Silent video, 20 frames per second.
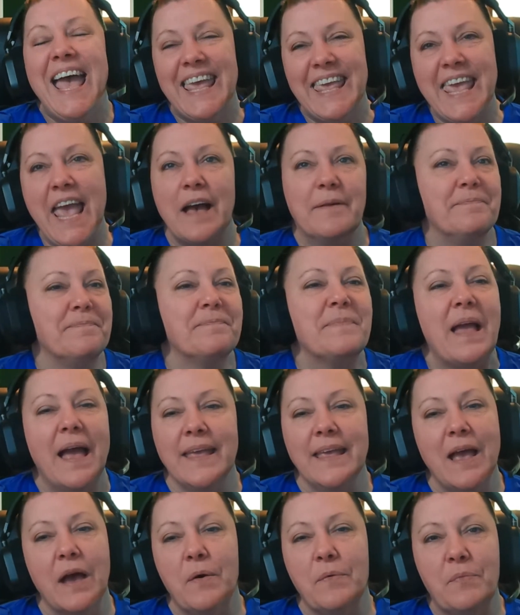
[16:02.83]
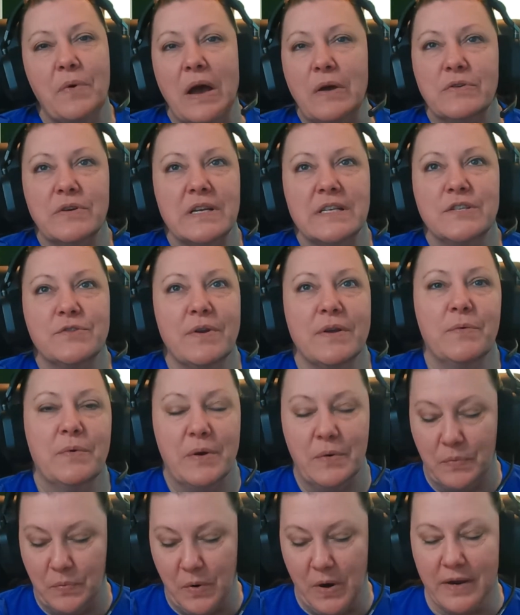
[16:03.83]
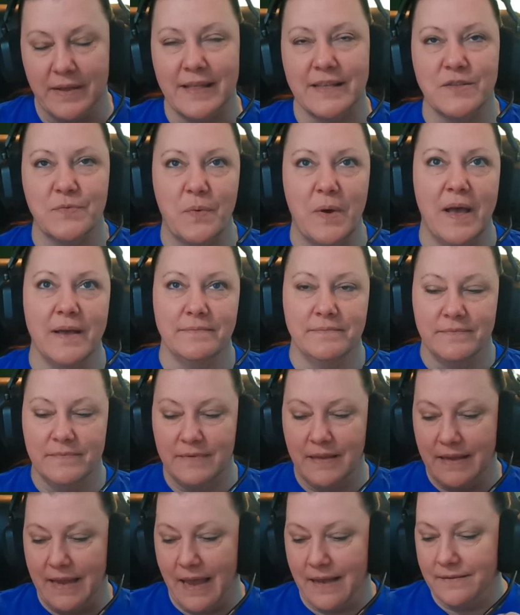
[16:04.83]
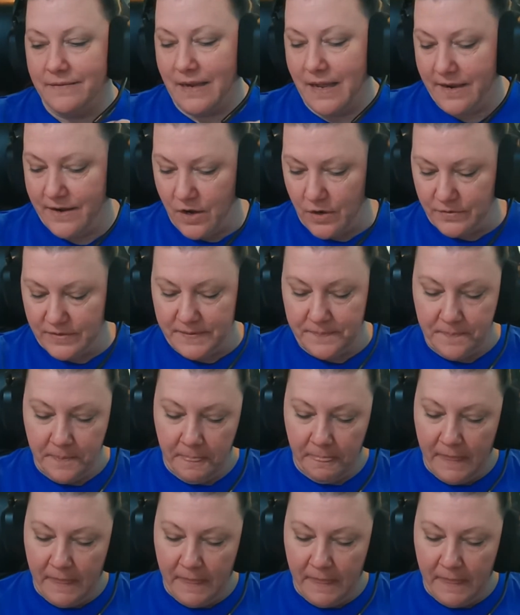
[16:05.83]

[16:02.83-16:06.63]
Yeah, a string wouldn't work. That's why, yeah, a note.